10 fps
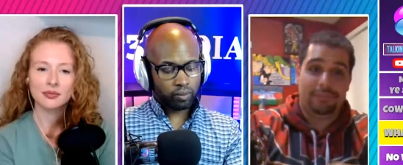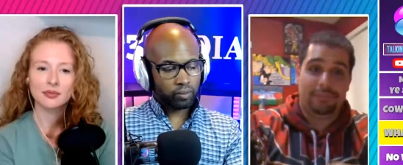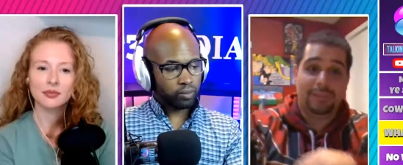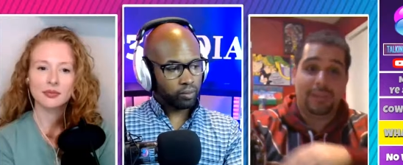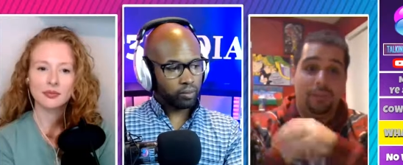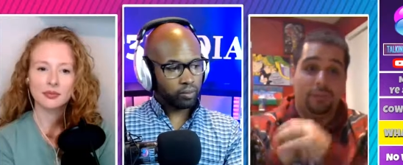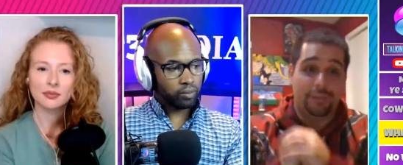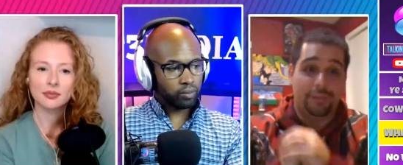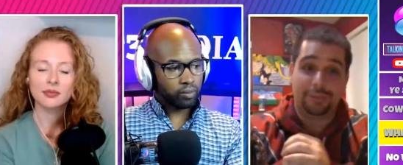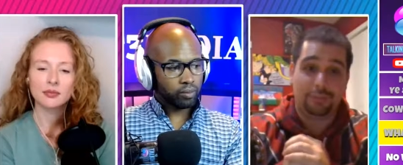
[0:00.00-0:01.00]
Speaker 1: they will.
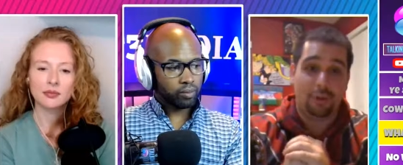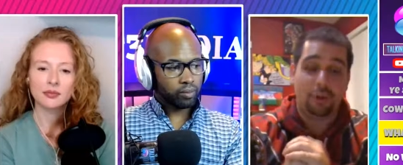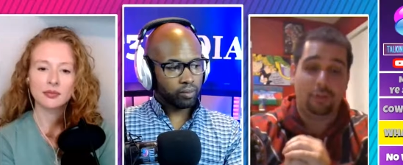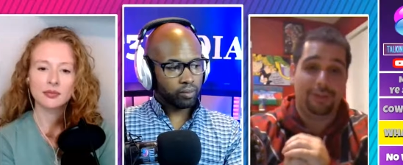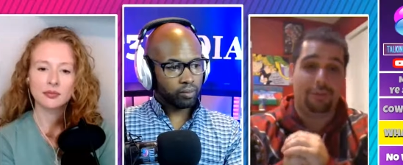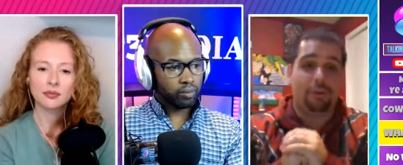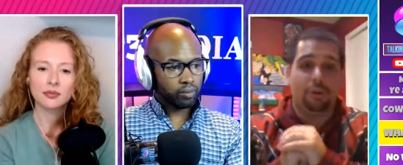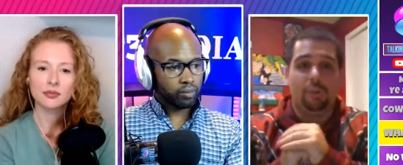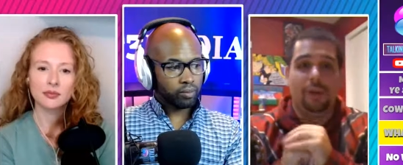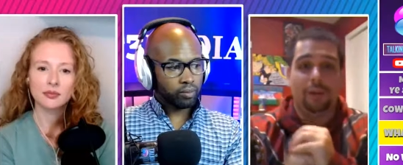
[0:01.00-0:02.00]
This whole thing will
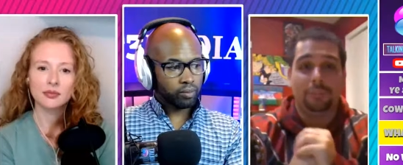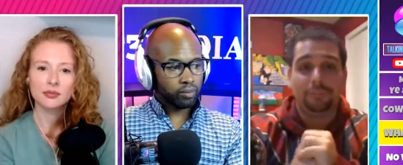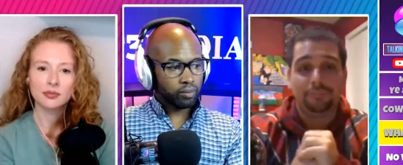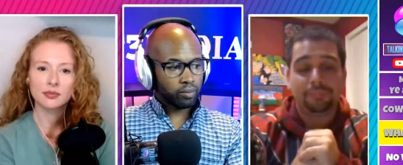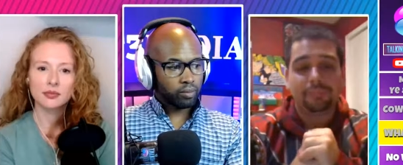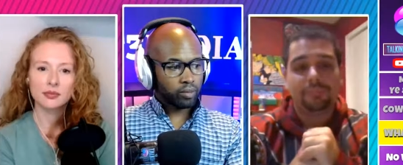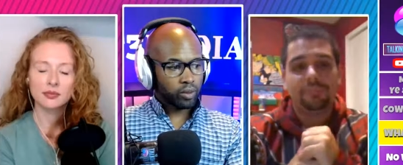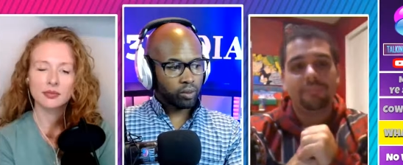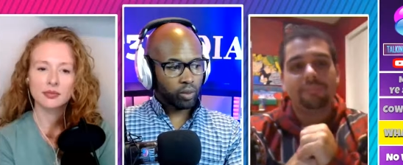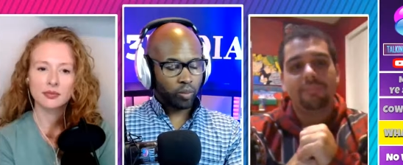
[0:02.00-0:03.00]
go well.
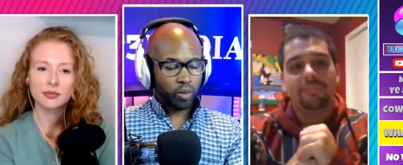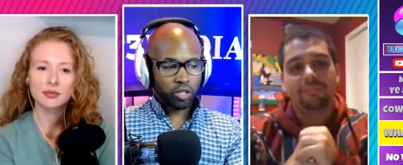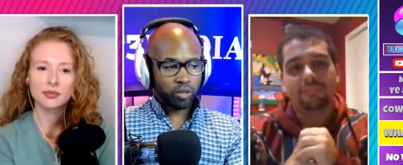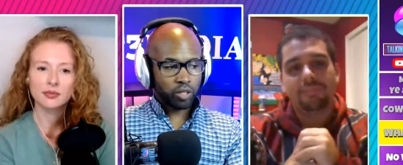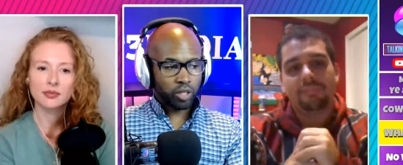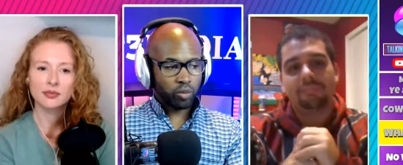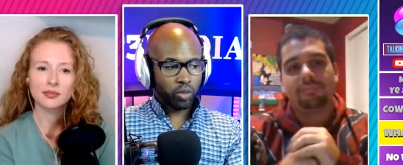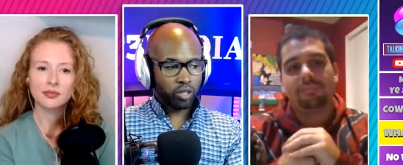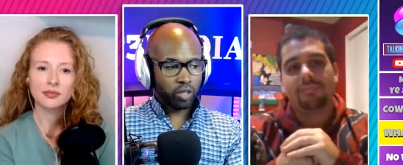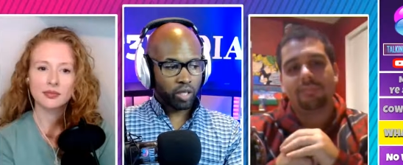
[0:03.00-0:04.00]
Speaker 2: What about you, Sarah? What did
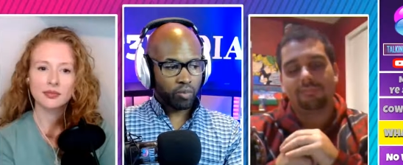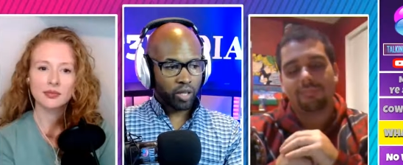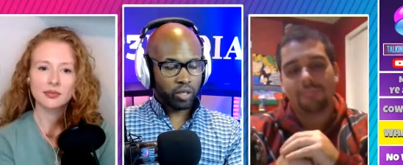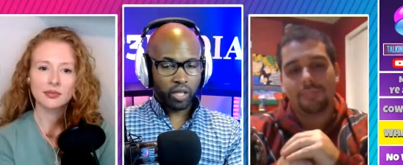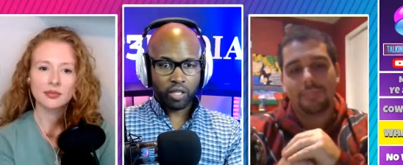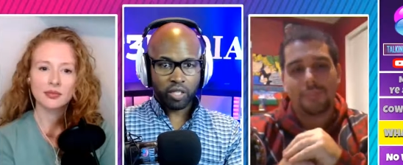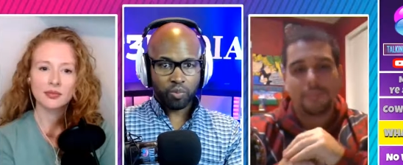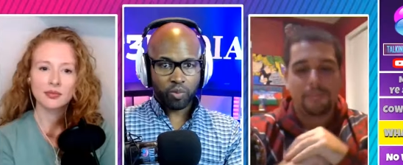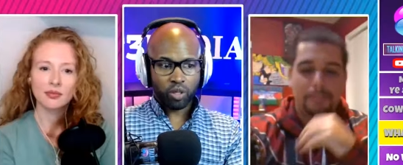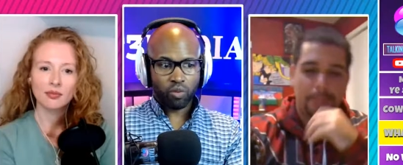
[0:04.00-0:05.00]
you think about the latest
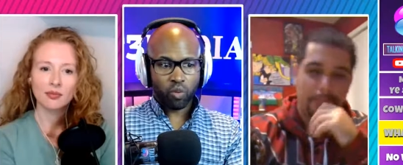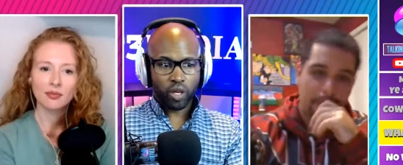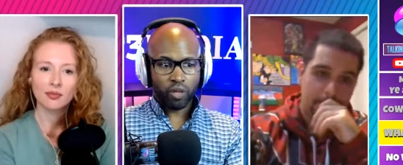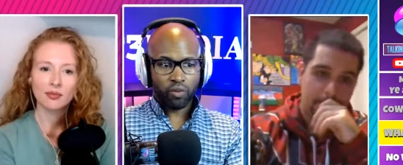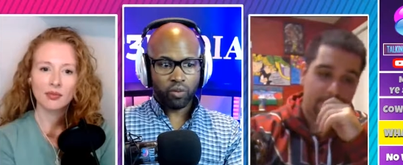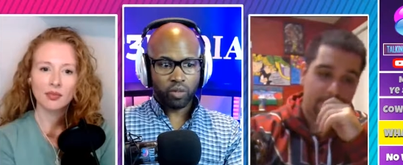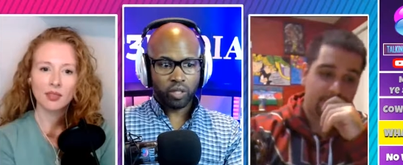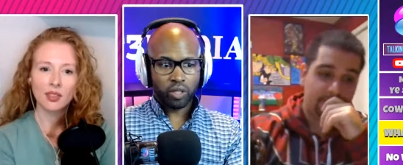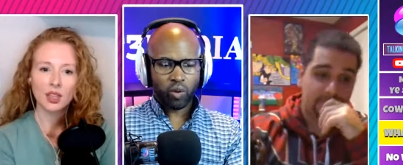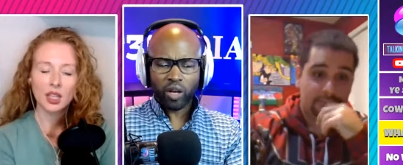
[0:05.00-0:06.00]
episode of What If? It was
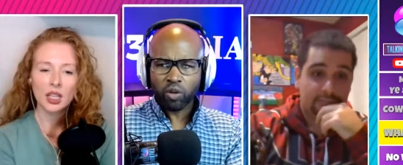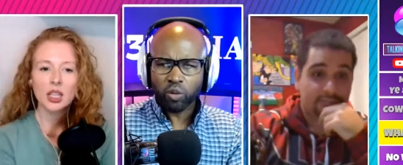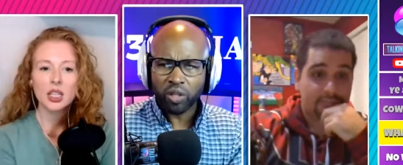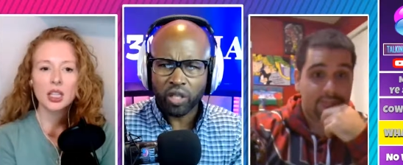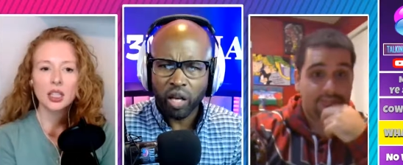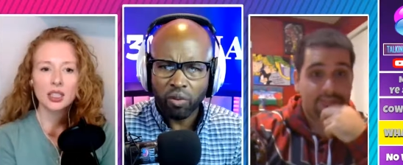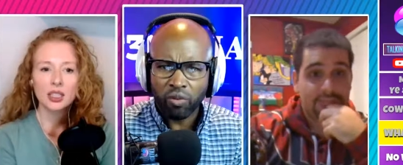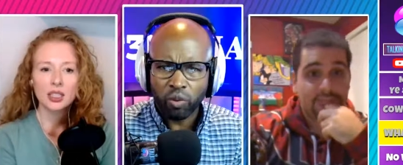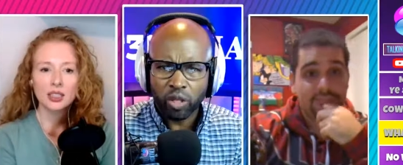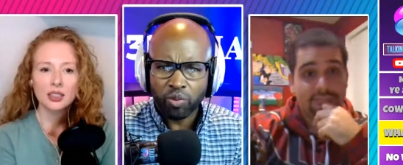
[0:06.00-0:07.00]
dealing. I don't know what the name of it
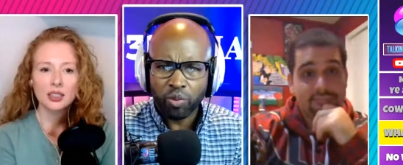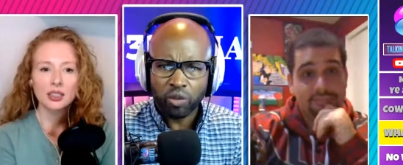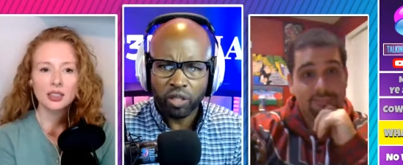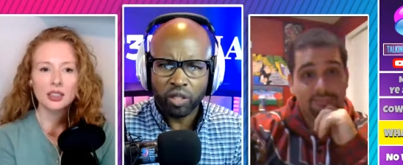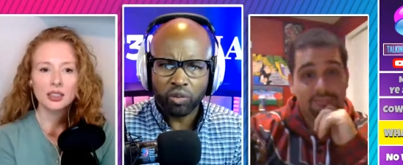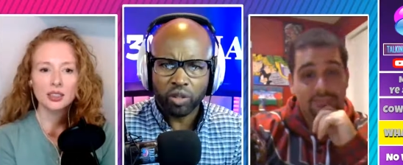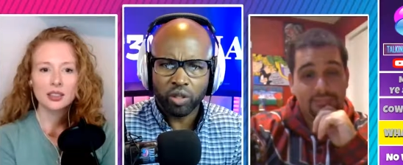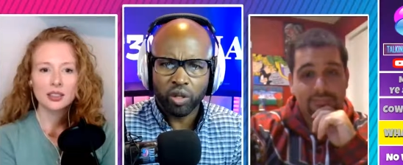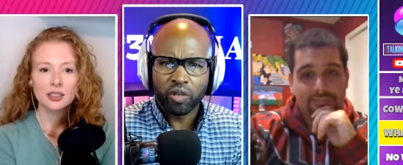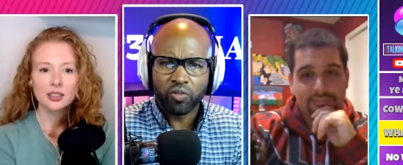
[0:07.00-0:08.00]
was, but it was dealing with
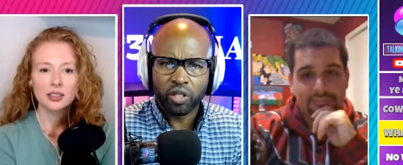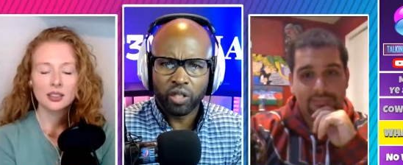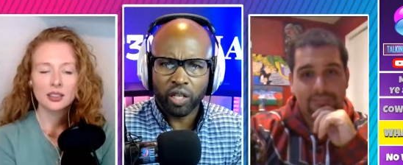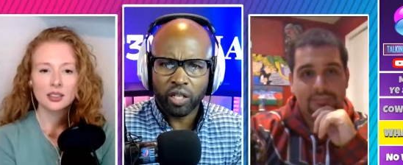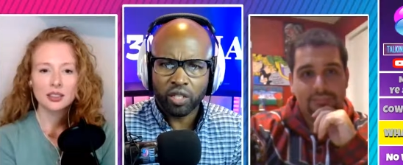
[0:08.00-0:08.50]
what if the I guess the